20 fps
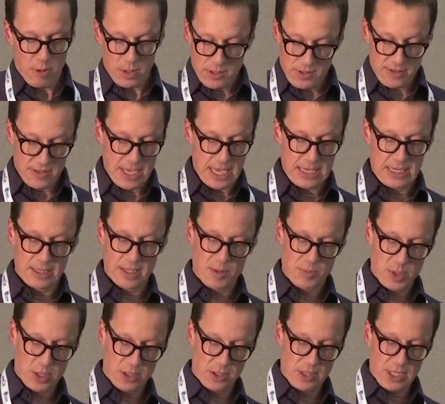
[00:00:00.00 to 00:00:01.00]
I want to take this
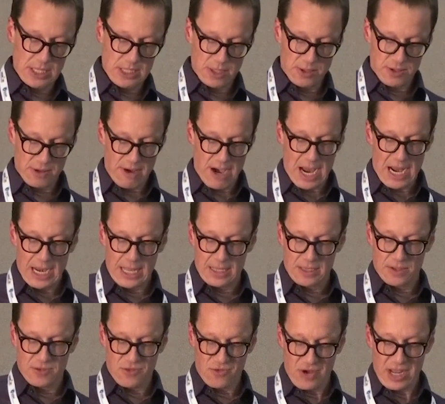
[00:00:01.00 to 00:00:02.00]
opportunity to
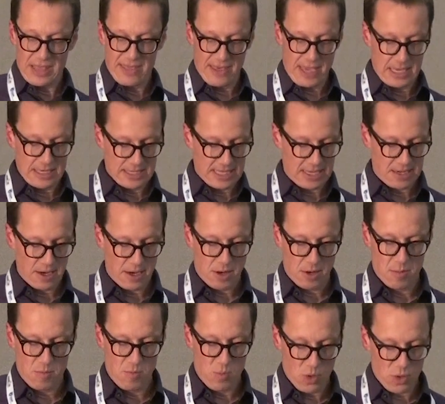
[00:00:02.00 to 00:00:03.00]
highlight three things that
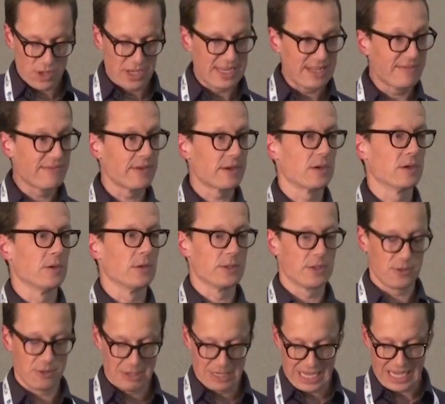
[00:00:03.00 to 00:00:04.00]
are more
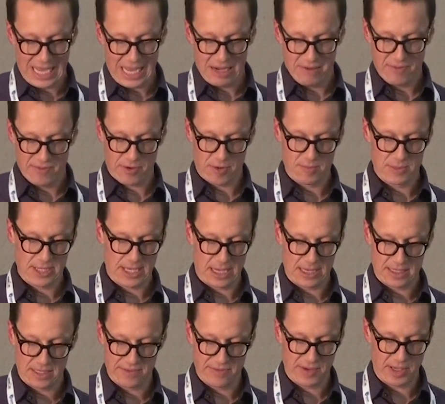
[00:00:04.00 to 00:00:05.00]
difficult to glean from
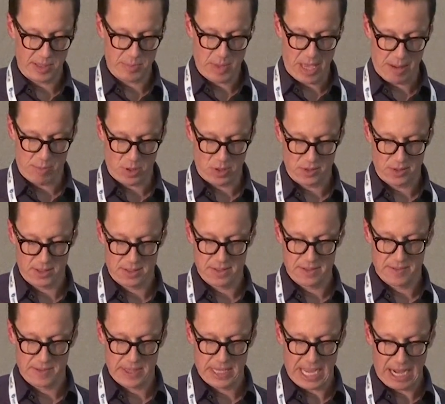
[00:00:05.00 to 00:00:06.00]
scientific
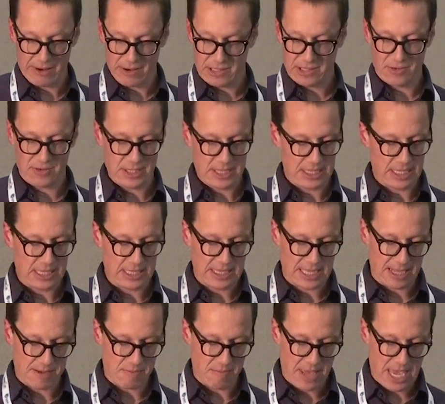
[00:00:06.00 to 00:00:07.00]
papers,
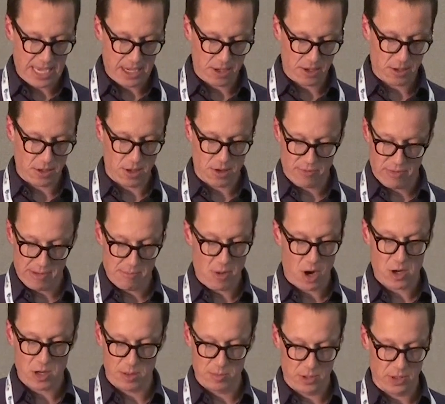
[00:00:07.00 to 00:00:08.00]
characteristics that make her a
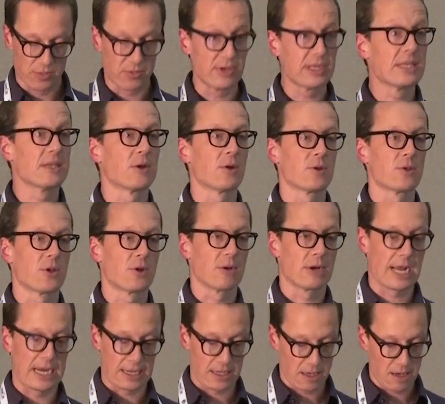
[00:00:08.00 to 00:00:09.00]
remarkable
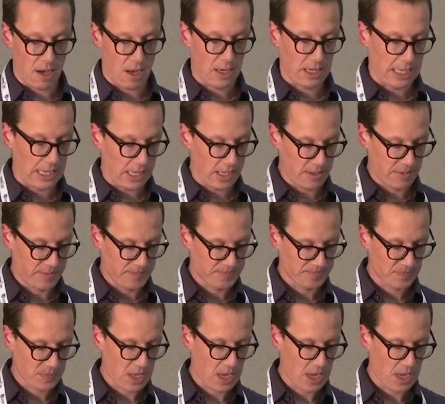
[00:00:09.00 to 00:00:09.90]
researcher and colleague.